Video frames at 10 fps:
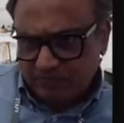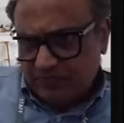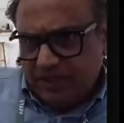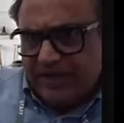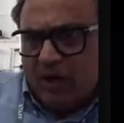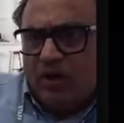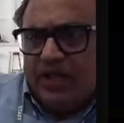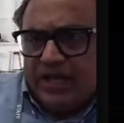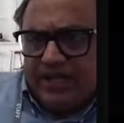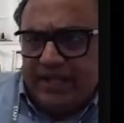Now,
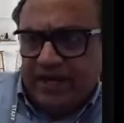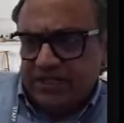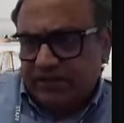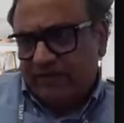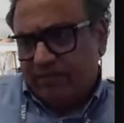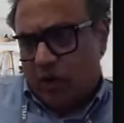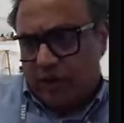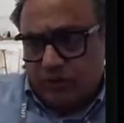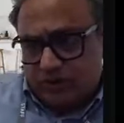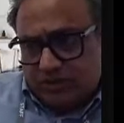here are some of the
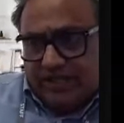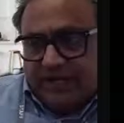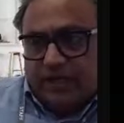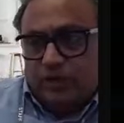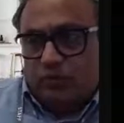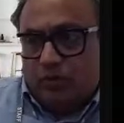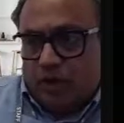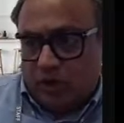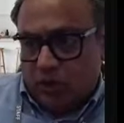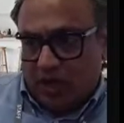modules that you would want
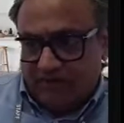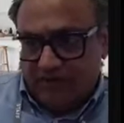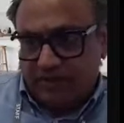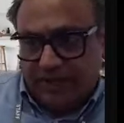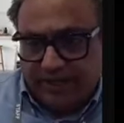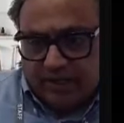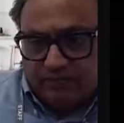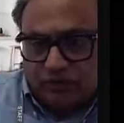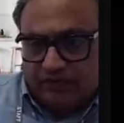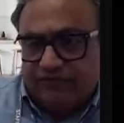to cover in terms
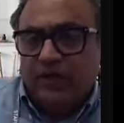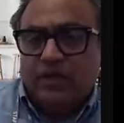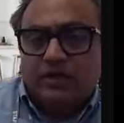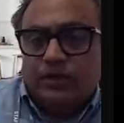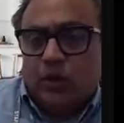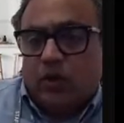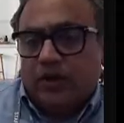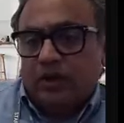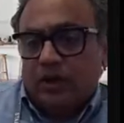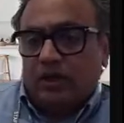of your
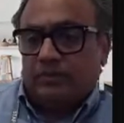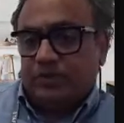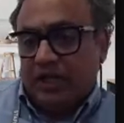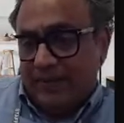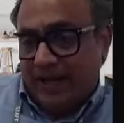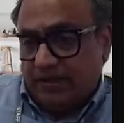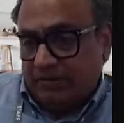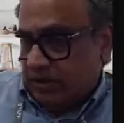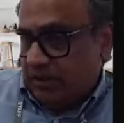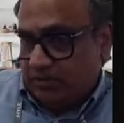email.
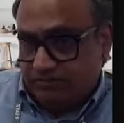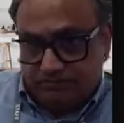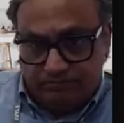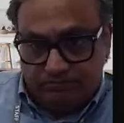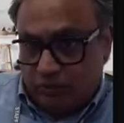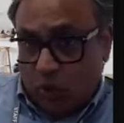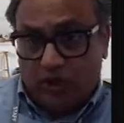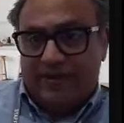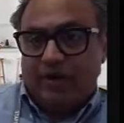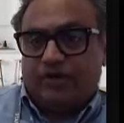Cold
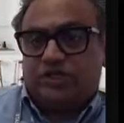email outreach